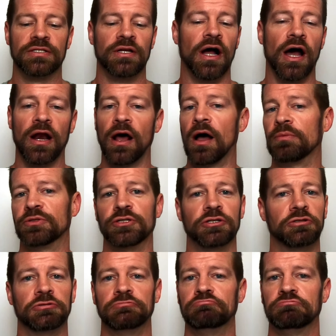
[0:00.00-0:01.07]
not
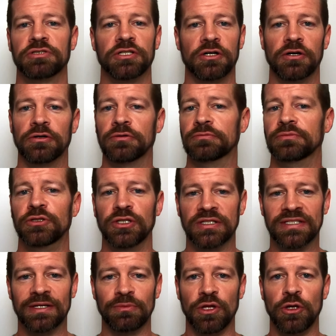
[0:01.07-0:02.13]
optional, so it's
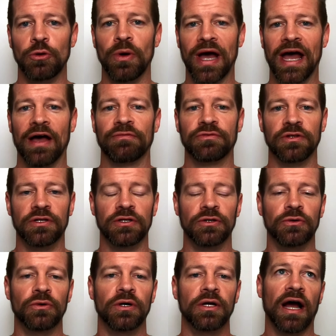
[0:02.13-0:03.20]
something you have to
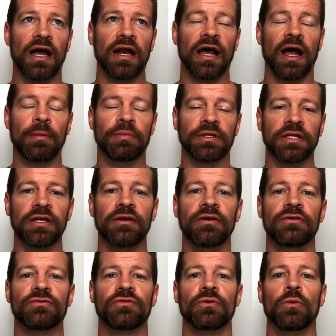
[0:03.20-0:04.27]
do. I
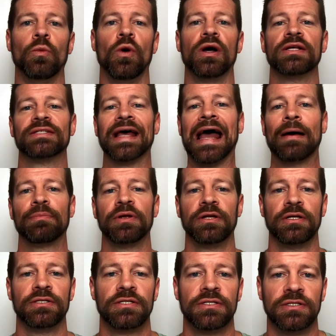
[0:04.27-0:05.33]
believe what has happened
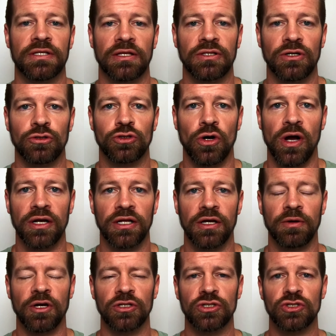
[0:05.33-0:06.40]
is that they're trying to
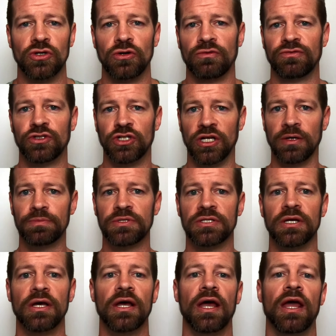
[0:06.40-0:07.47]
conserve
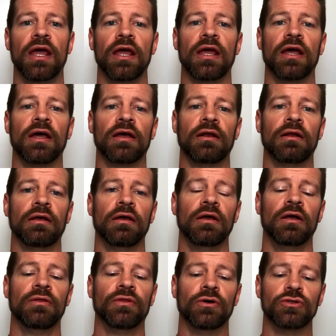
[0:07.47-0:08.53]
chips, and
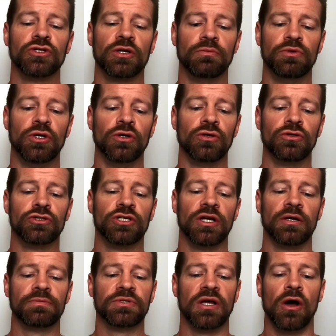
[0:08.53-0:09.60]
those computer
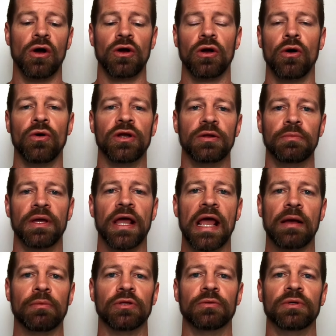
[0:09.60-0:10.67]
chips are going to be
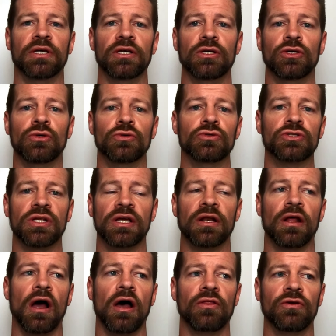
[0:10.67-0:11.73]
able to be used in
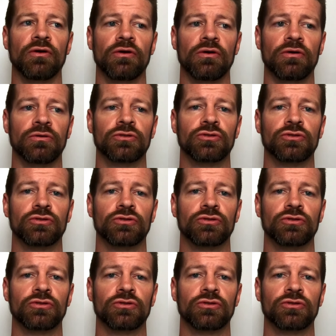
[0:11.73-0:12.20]
other